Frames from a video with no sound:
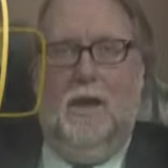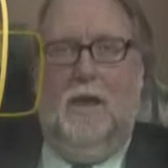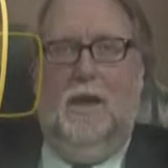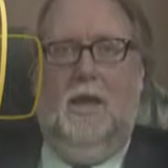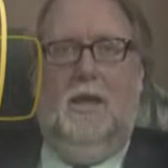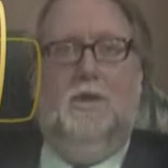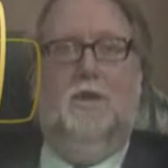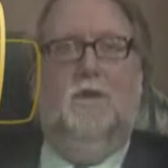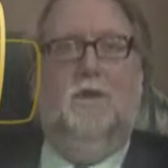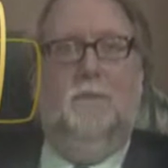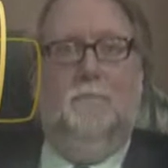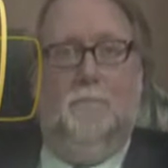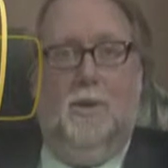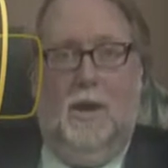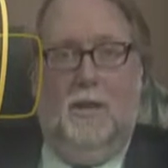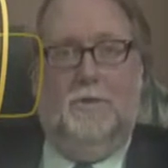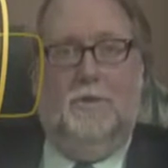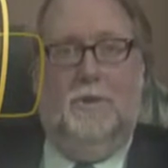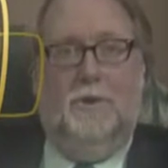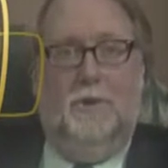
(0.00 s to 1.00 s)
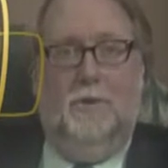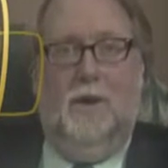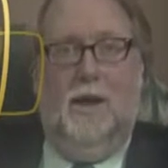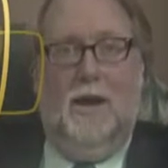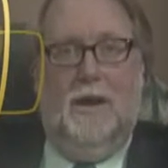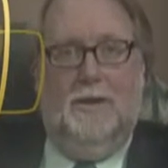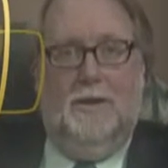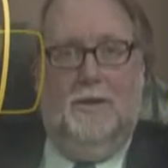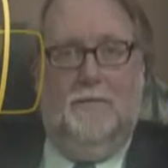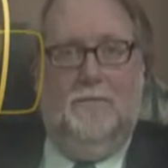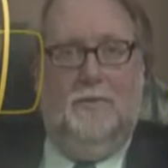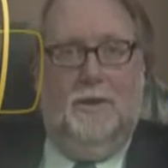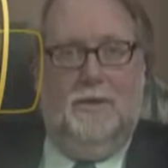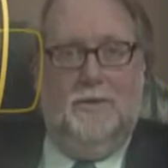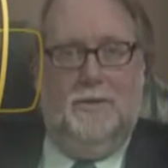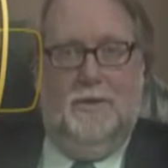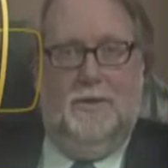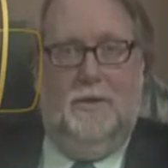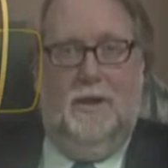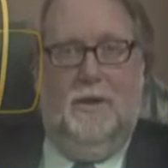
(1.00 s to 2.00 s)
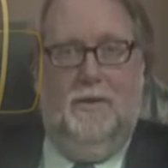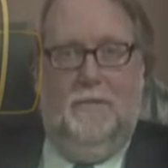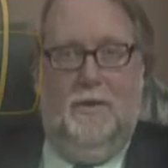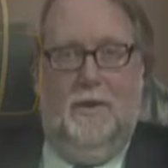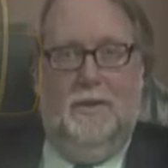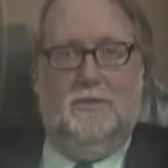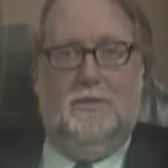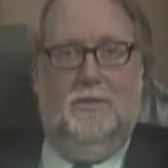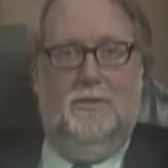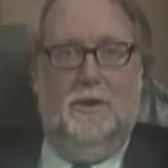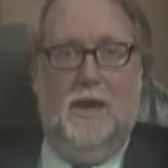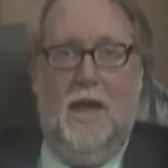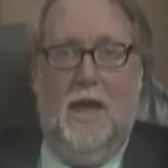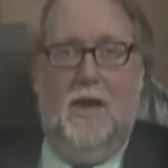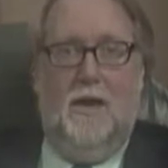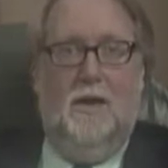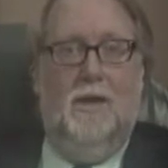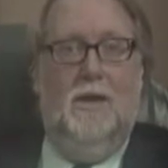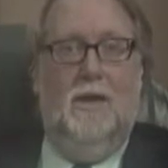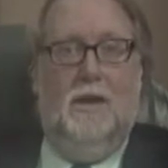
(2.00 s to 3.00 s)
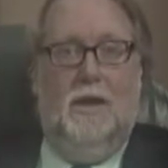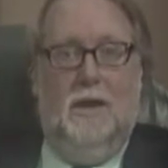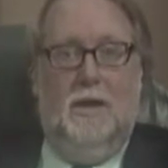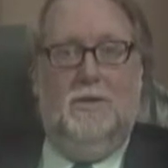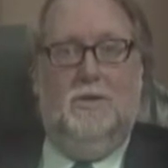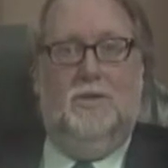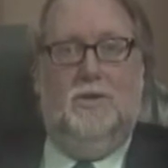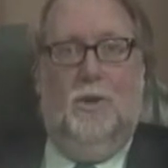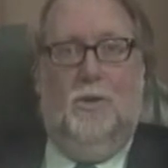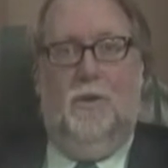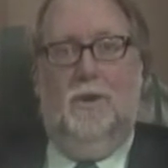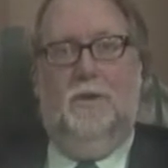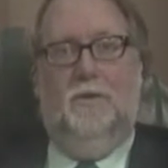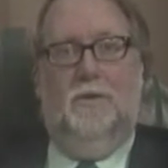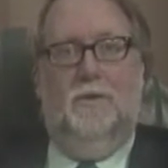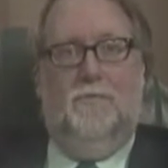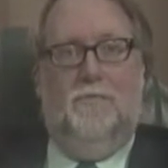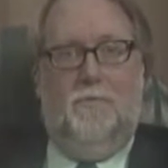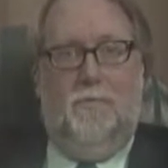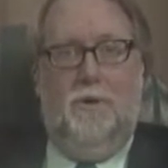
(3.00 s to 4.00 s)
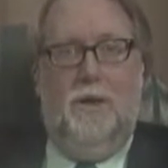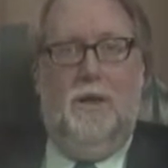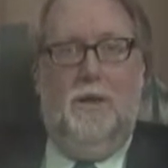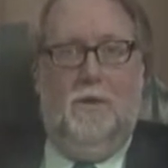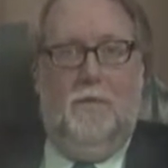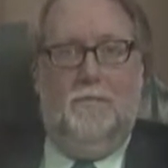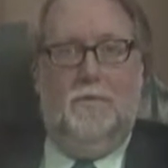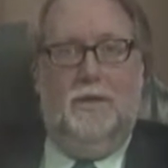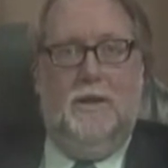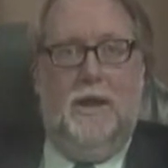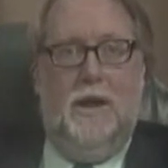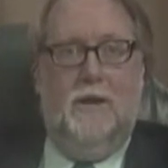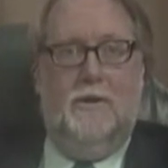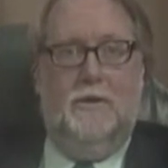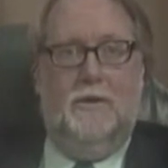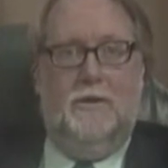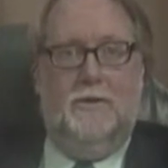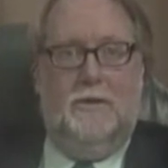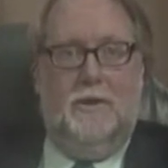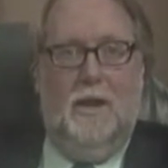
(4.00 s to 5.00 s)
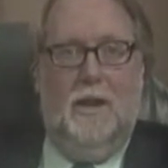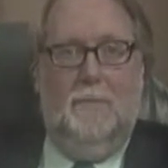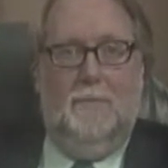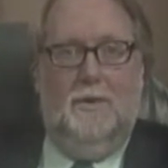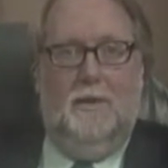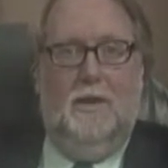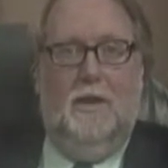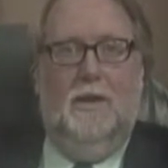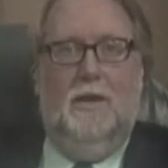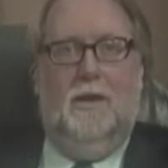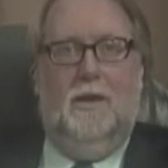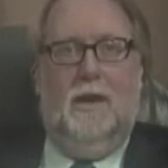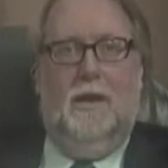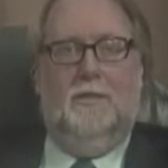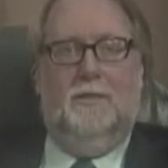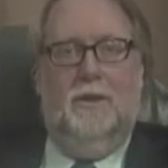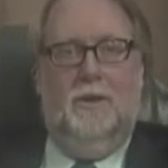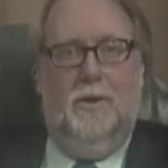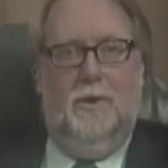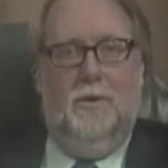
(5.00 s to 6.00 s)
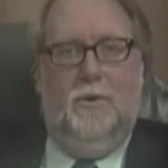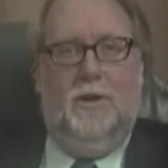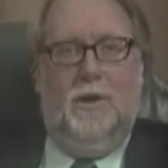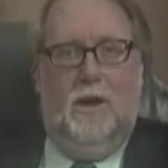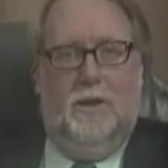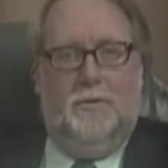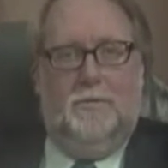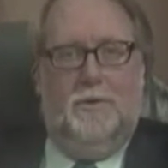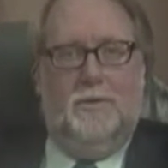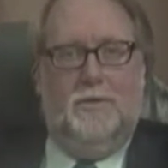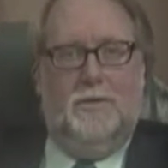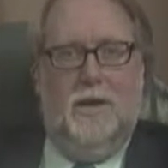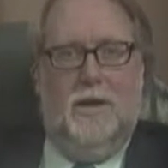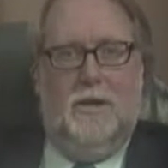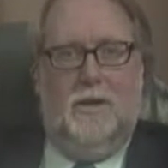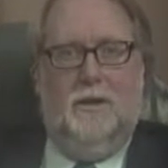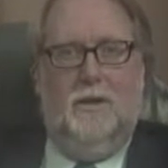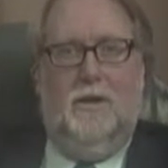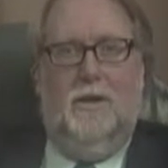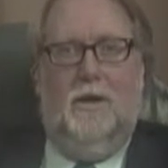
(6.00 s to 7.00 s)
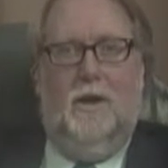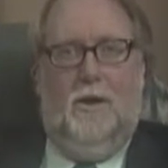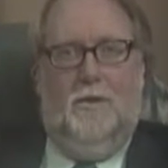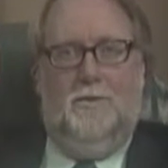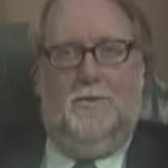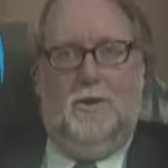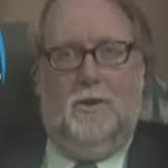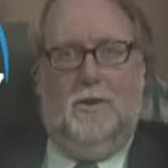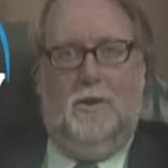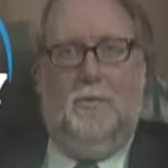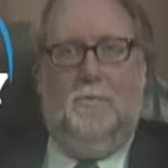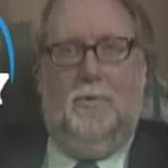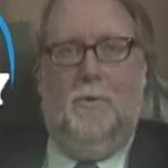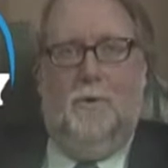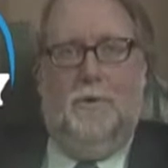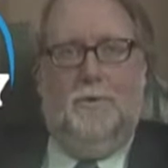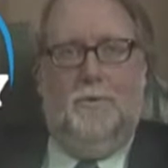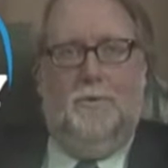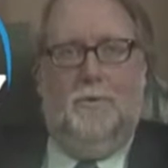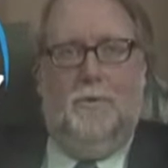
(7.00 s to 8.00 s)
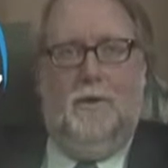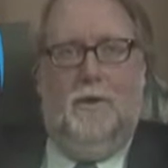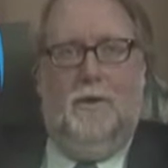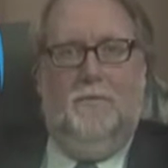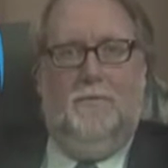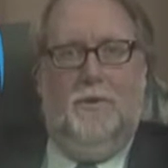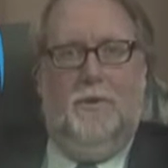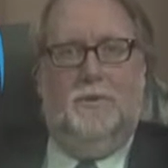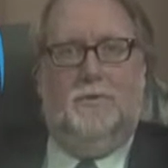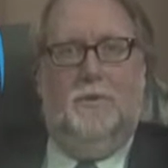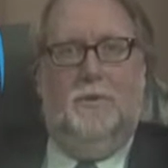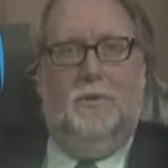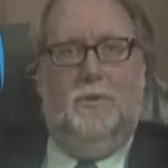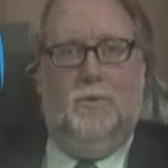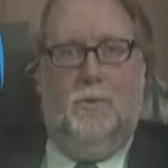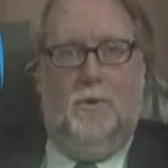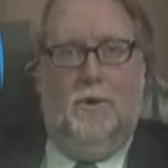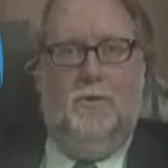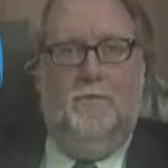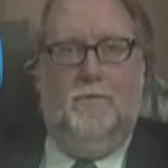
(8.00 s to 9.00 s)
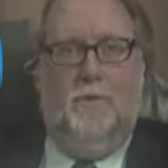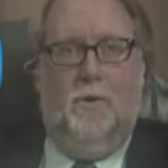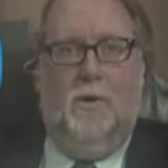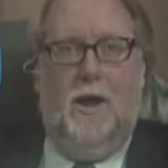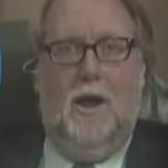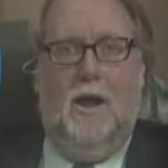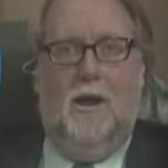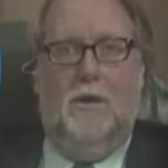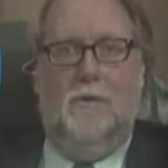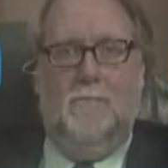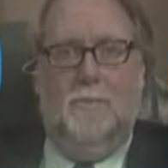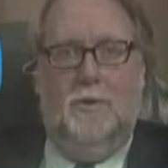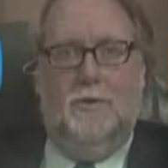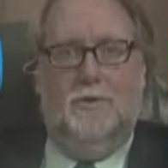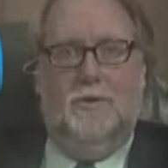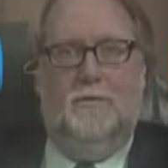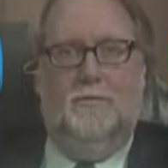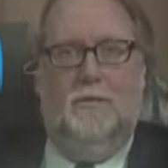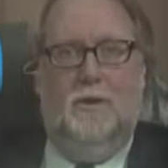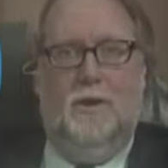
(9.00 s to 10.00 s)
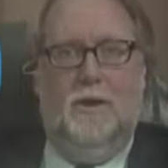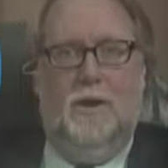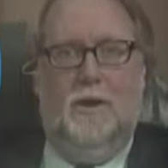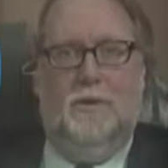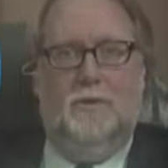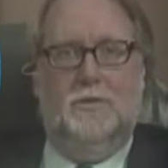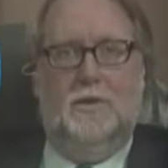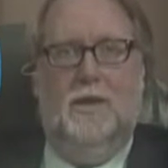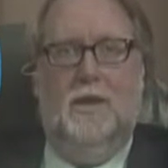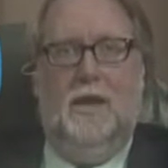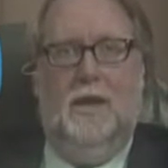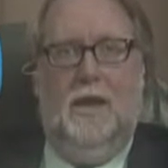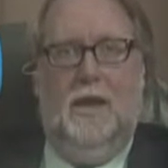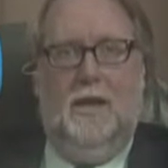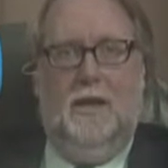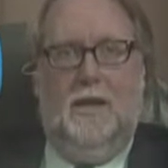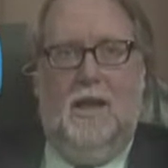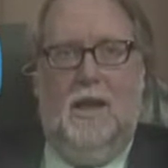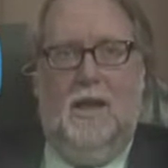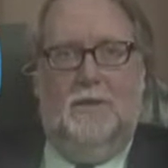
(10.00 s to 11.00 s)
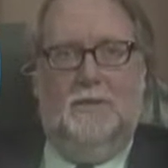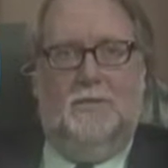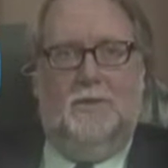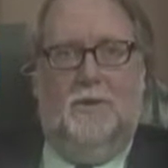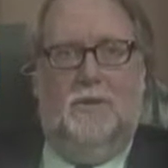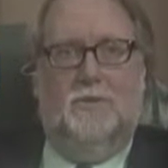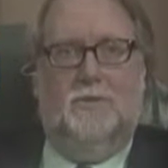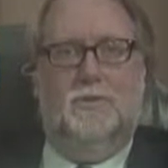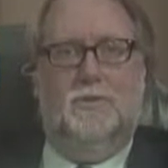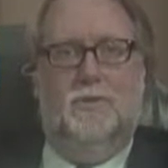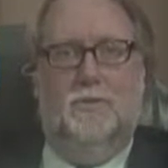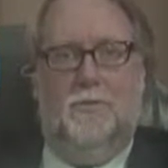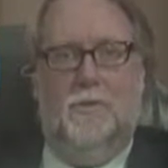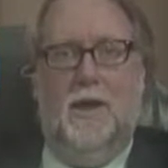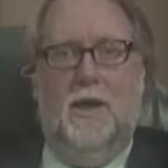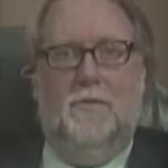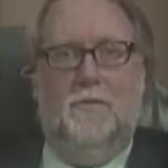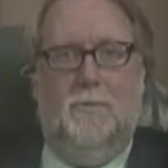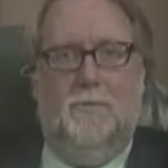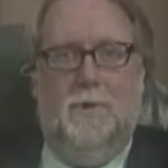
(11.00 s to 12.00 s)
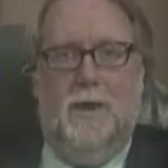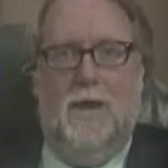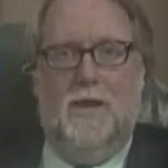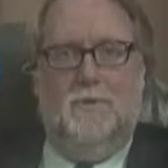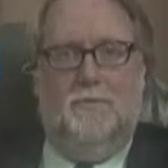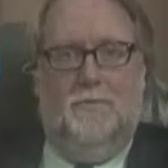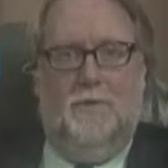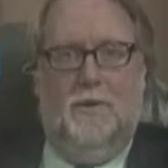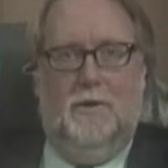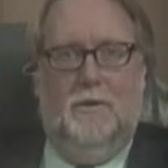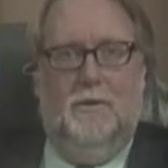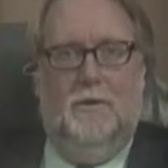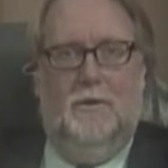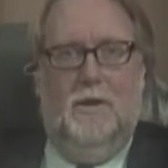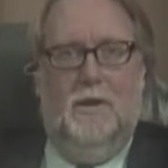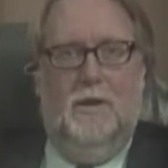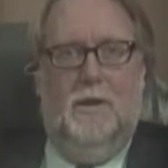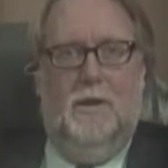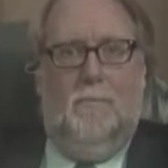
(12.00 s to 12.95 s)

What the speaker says: Hey, you bought the new high-definition TV, so now enjoy the free over-the-air entertainment like the new Country Channel on 30.3, featuring 24-hour music videos and concerts direct from Nashville.